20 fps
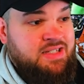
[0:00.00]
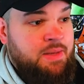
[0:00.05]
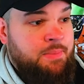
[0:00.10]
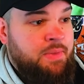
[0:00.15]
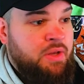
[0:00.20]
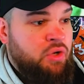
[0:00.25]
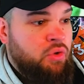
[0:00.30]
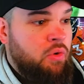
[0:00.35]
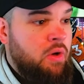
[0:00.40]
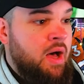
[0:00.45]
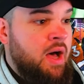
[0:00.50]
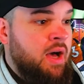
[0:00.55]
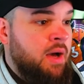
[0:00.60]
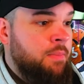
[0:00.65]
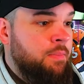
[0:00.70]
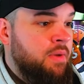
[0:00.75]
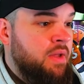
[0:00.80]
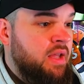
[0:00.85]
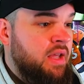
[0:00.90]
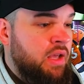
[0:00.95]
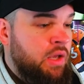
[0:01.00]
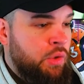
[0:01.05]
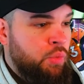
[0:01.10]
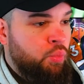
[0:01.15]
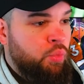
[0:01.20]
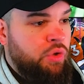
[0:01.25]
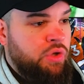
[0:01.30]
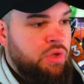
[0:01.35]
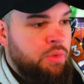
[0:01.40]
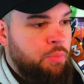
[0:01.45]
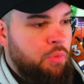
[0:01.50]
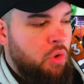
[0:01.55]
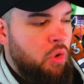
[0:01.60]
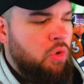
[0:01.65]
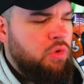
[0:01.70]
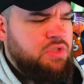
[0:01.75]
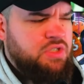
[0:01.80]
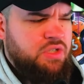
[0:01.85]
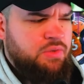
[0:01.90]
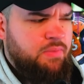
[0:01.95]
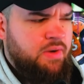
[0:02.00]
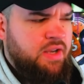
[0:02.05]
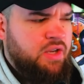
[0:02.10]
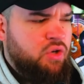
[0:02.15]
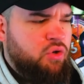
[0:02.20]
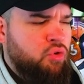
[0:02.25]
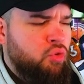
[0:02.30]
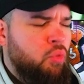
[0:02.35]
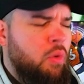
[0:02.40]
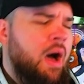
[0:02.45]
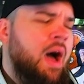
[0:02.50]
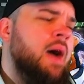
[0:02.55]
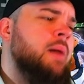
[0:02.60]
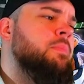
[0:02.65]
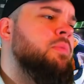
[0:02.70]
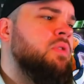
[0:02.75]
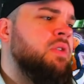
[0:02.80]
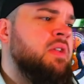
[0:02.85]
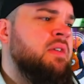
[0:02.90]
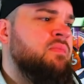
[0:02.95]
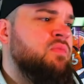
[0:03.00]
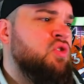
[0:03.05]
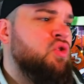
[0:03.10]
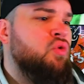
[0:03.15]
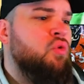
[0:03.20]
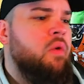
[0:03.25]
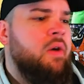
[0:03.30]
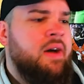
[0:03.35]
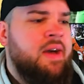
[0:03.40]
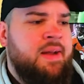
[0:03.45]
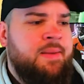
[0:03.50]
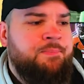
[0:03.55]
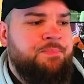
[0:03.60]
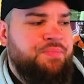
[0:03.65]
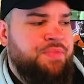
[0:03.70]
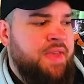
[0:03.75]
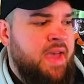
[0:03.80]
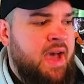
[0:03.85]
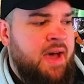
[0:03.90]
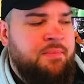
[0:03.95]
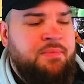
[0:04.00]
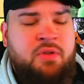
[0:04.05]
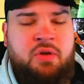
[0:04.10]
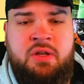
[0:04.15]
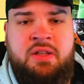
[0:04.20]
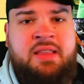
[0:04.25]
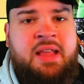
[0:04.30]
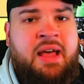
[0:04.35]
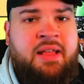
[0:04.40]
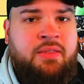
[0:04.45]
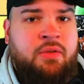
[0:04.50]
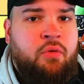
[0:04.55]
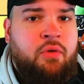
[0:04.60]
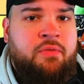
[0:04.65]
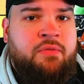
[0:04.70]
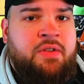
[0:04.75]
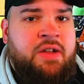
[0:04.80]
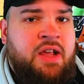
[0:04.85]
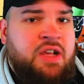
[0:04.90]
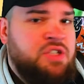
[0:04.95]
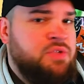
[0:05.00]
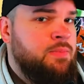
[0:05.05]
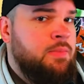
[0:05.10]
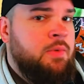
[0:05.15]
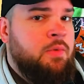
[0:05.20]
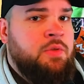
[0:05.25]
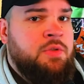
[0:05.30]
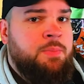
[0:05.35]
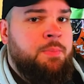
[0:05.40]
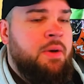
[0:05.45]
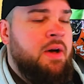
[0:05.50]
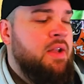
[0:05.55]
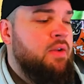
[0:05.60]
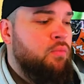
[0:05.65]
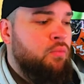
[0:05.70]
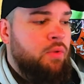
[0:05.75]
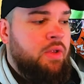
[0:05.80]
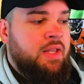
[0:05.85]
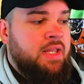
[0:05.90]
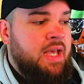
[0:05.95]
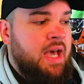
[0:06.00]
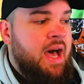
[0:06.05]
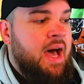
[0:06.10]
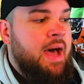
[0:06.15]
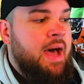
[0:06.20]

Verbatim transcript: Emmanuel Ogbah and William Gholston right here, who I believe do go ahead and have the, that lower finesse moves, but really high